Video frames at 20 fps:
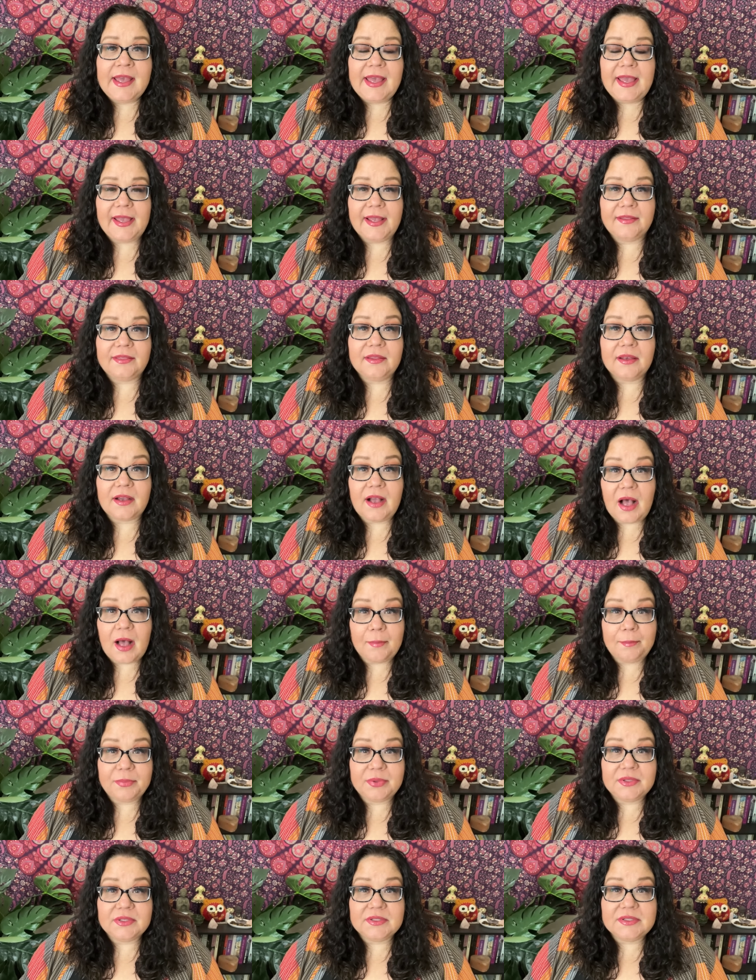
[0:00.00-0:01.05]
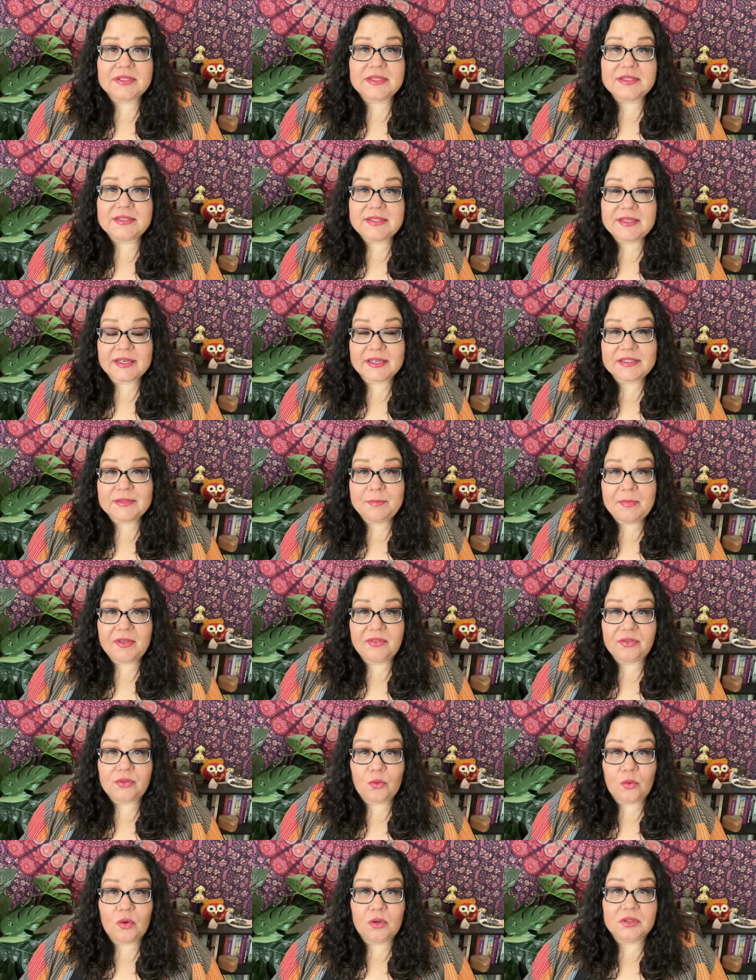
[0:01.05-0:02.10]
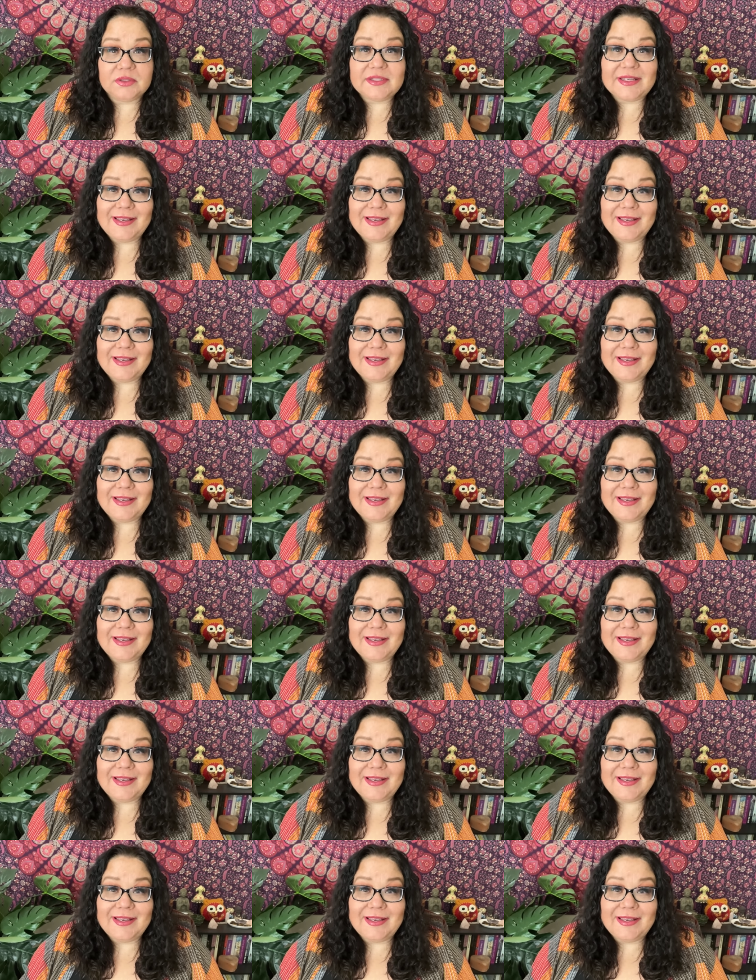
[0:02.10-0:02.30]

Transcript: and the couple's six-month-old